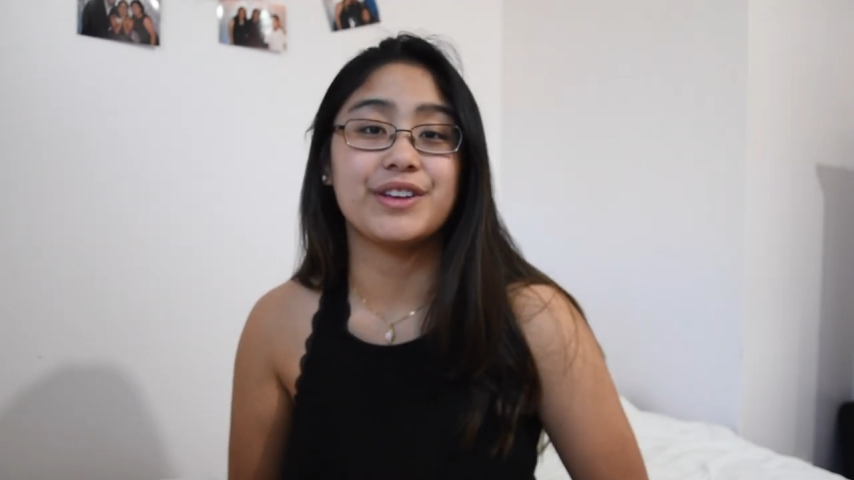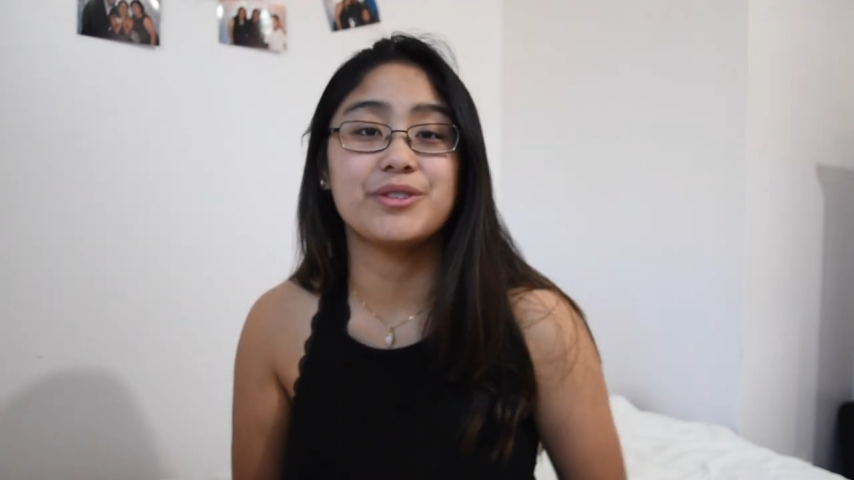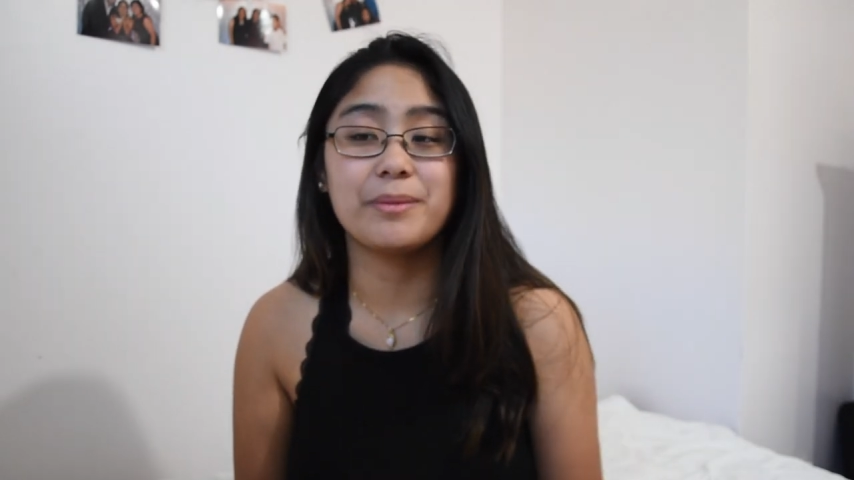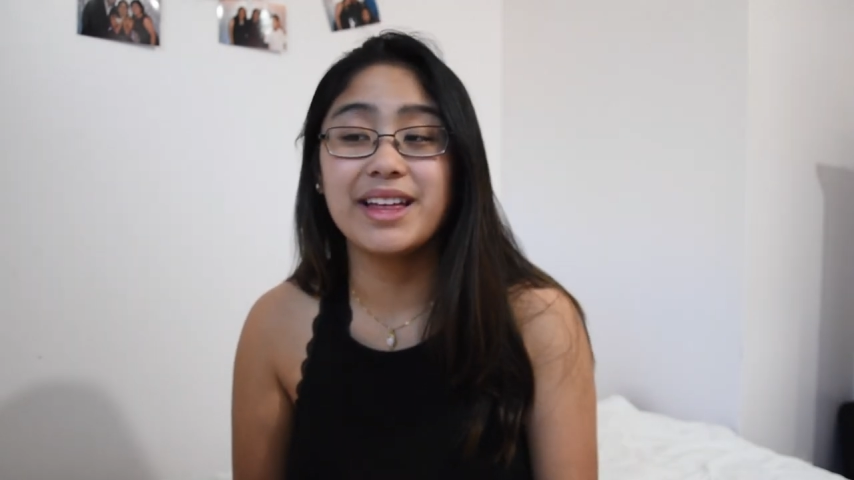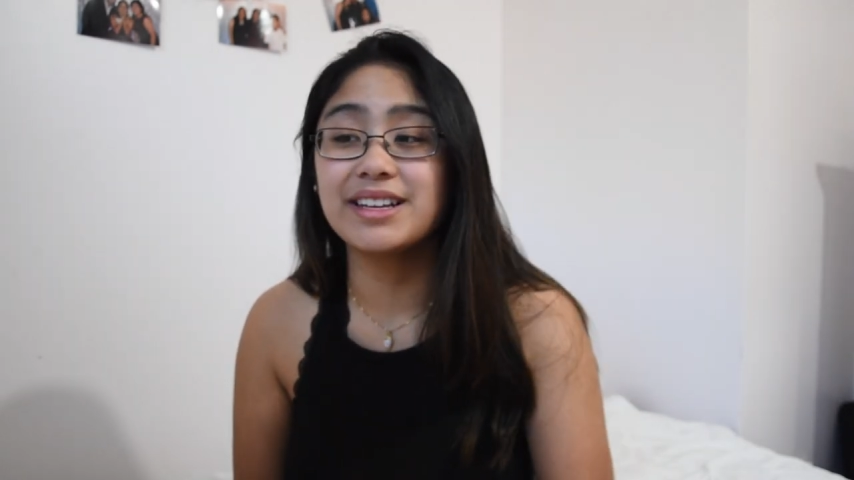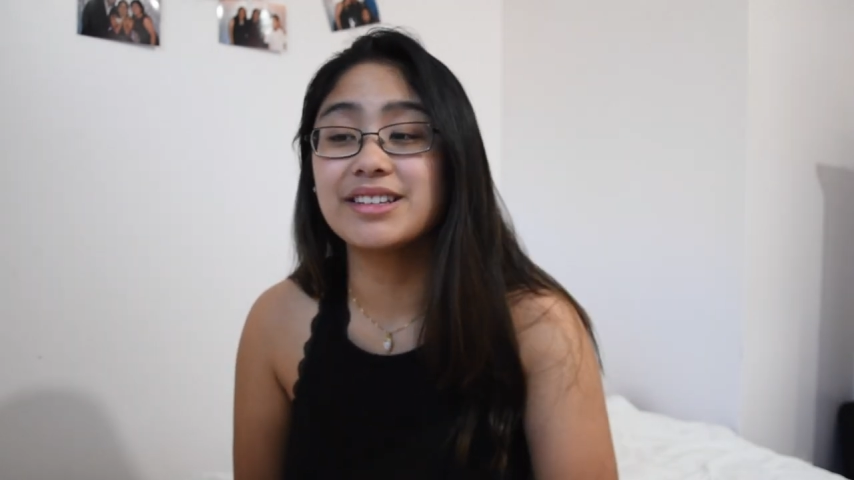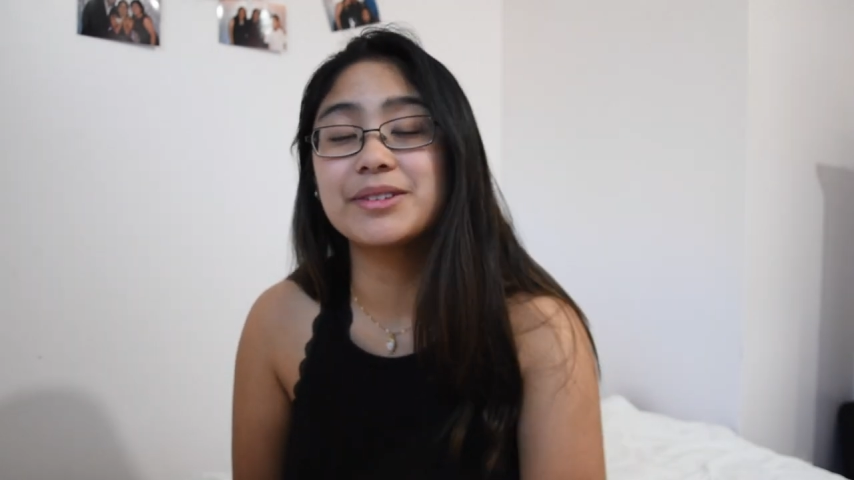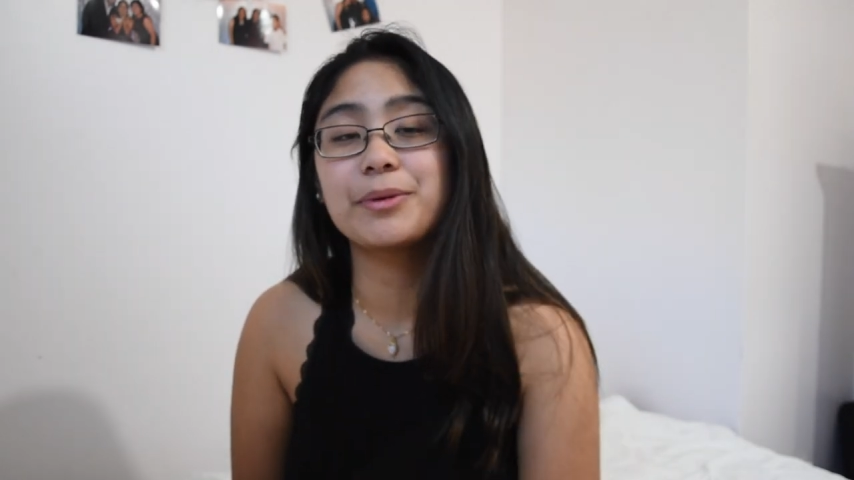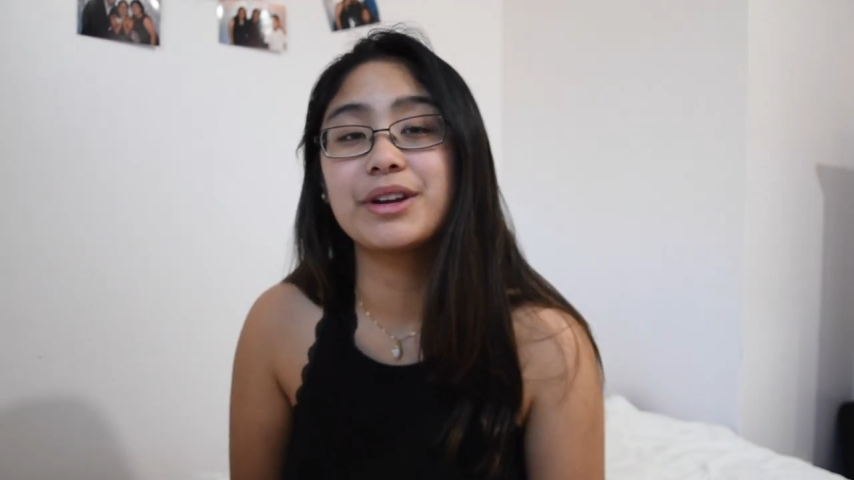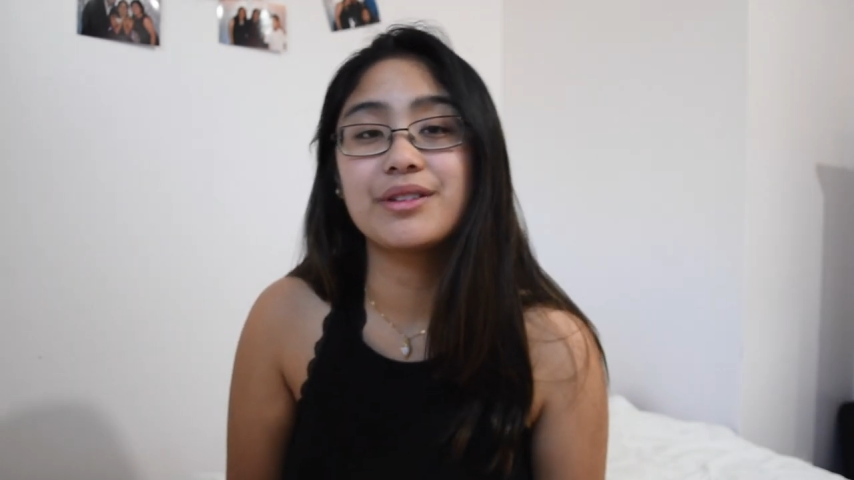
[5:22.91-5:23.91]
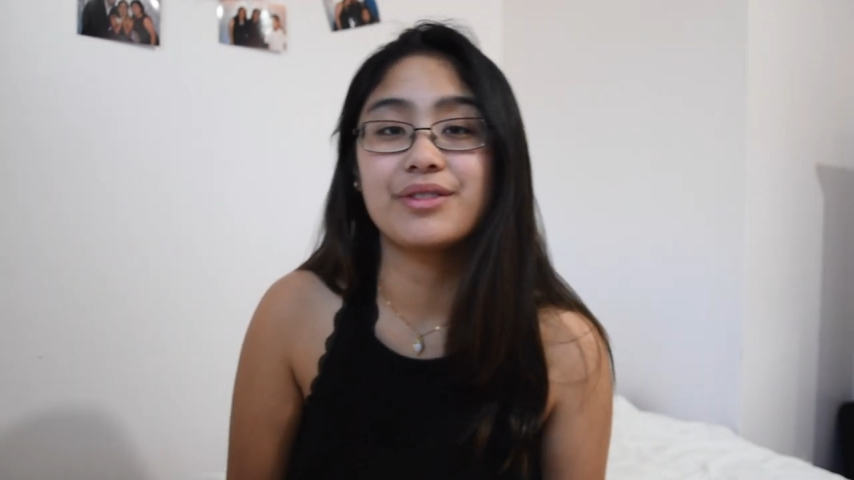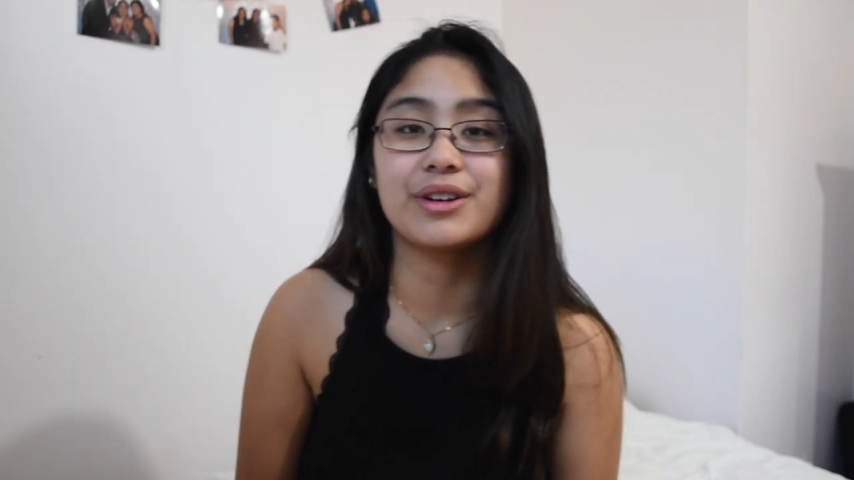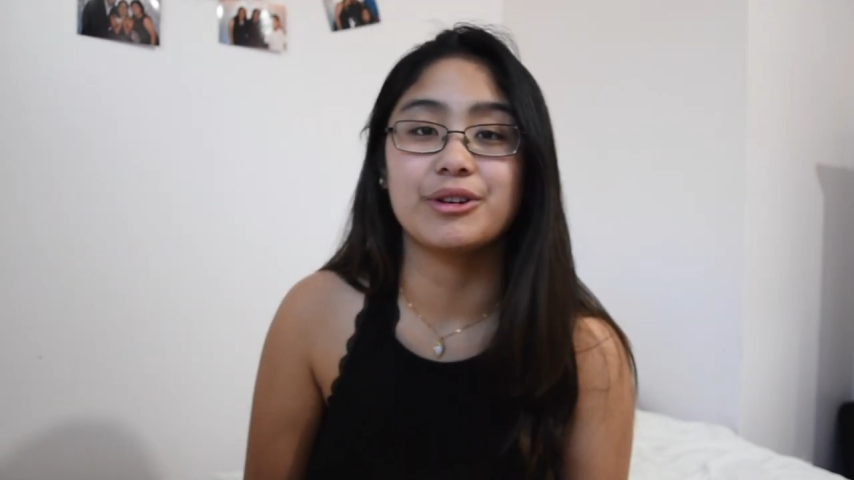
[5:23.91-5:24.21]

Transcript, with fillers: If you made it to this point of the video,